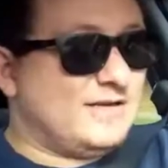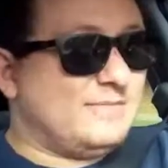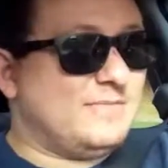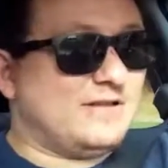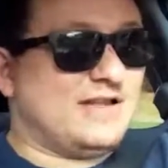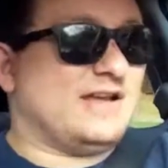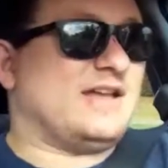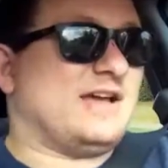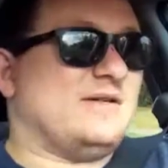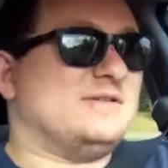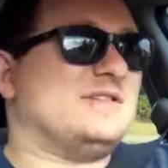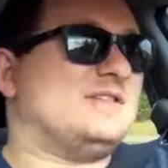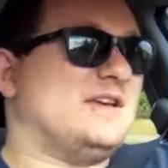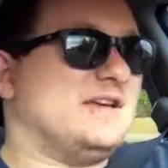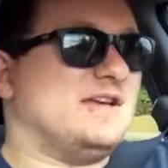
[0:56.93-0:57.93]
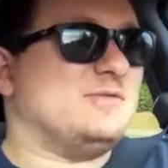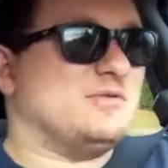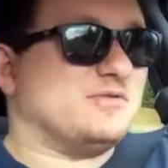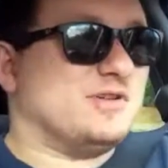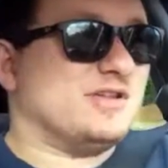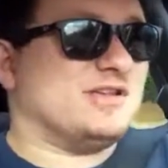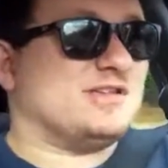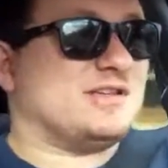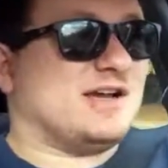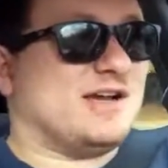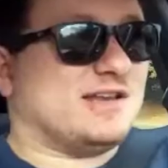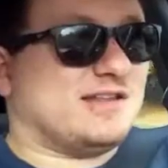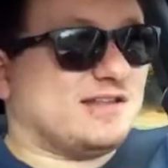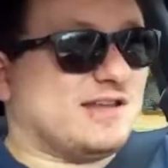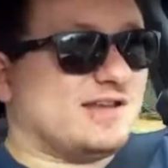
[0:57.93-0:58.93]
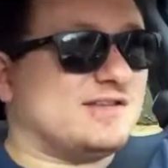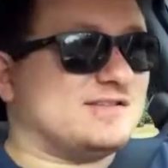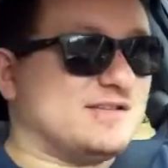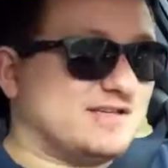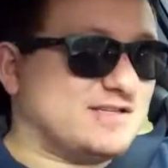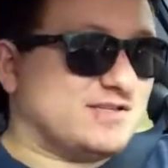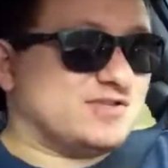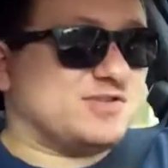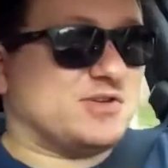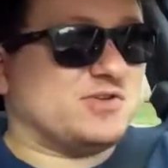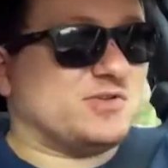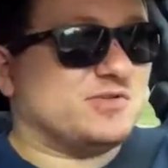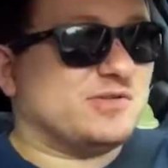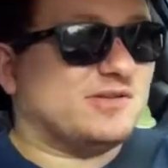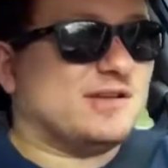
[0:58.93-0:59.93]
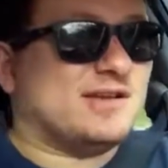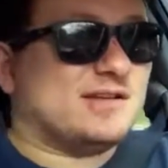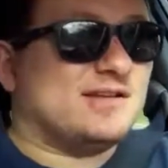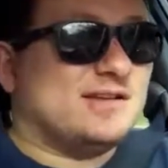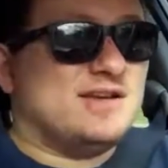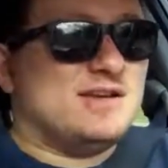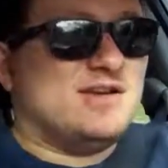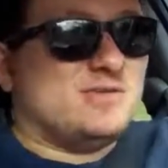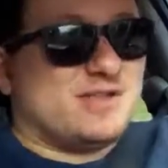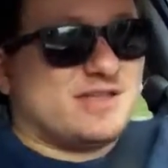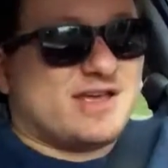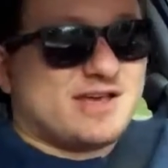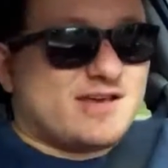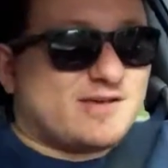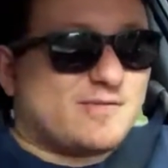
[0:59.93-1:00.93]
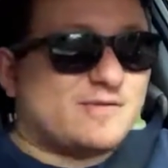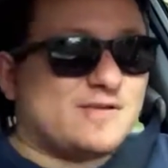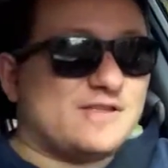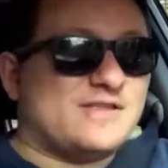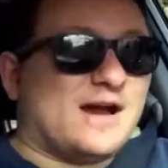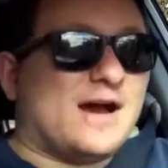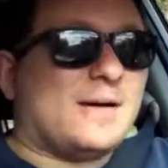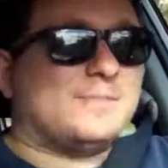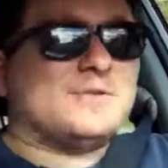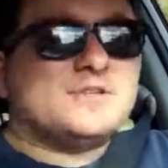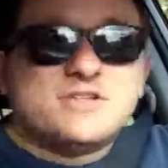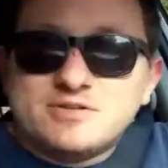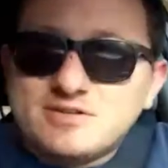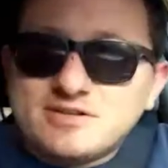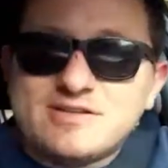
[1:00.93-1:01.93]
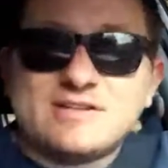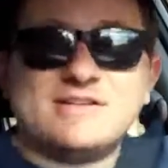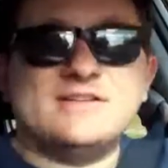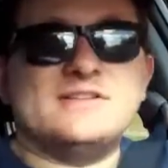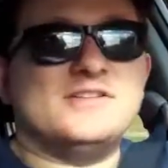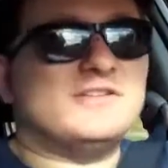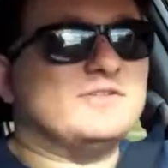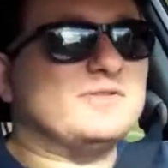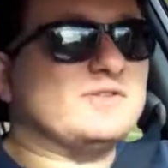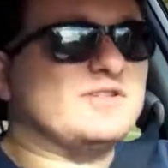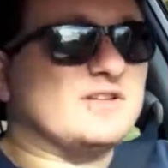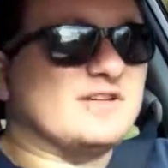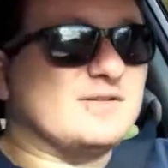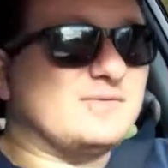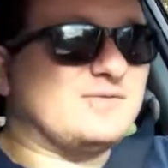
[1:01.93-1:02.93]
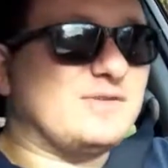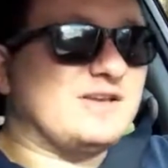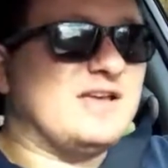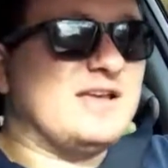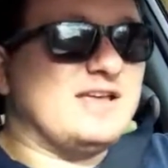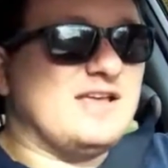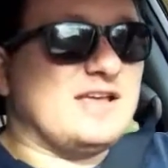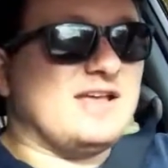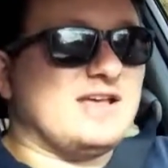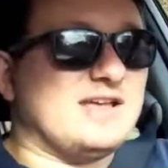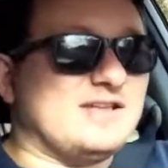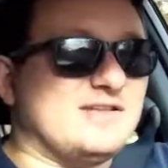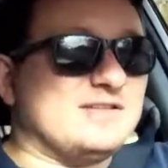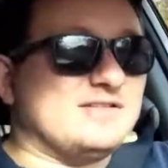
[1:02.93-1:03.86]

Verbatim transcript: But like I was saying, we're really excited that it's season two and that we have the opportunity to do stuff in